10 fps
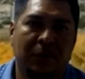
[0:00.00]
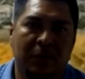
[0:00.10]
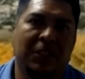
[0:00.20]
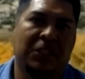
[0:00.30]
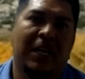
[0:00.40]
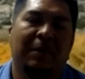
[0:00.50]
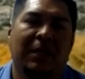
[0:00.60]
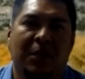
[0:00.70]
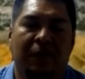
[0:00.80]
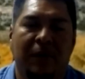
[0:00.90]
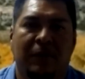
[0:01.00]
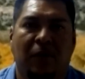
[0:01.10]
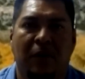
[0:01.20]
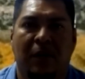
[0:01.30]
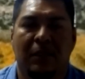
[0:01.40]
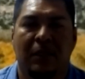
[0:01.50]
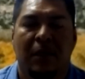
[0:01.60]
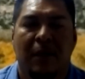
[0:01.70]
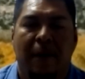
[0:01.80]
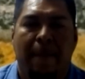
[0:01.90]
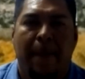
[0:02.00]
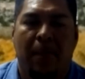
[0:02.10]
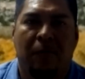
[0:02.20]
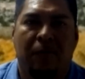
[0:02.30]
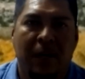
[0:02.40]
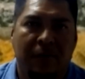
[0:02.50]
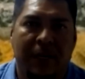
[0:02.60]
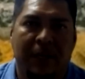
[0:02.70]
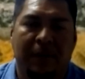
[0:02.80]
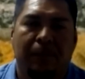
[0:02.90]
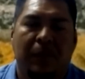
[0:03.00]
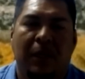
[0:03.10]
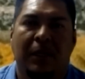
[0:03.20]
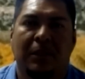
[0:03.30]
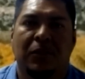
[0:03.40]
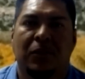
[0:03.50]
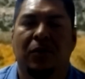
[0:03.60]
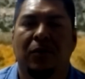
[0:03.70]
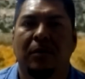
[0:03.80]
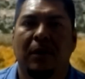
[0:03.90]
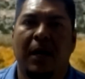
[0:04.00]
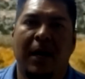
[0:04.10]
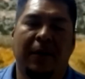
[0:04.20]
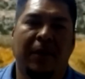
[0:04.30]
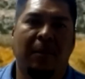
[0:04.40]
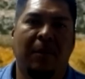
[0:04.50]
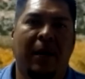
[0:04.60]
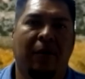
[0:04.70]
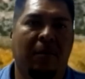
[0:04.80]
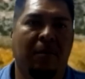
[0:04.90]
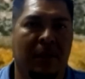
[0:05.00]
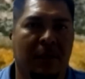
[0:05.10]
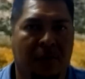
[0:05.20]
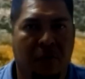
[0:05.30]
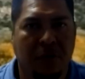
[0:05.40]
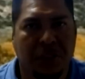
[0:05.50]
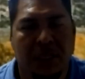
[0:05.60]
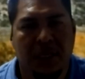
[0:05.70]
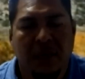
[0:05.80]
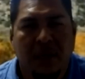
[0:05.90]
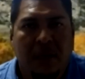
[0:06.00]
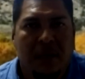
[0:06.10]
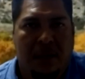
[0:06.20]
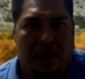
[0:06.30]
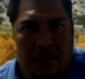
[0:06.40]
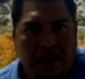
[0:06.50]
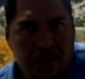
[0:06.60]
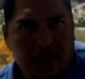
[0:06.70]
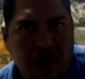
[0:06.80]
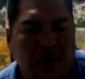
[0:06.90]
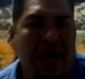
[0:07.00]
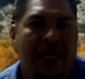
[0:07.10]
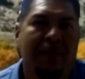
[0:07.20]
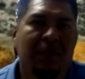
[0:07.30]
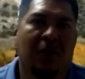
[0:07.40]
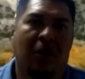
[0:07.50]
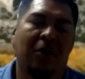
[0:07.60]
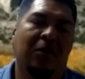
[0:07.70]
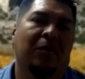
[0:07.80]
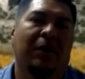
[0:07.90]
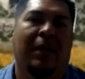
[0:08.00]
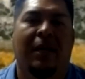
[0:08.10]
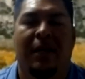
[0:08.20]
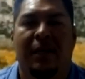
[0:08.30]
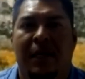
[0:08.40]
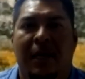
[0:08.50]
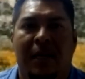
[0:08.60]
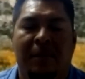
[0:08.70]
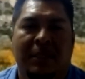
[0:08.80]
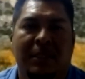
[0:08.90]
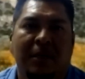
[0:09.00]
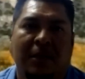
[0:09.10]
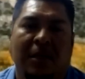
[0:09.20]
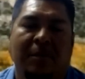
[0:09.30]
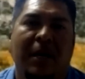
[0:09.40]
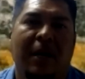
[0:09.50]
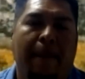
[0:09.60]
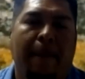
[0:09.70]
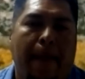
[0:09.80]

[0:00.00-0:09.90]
educate myself as far as, firefighting. And so I had that background, but unfortunately, all that came to a halt when I got my second DWI.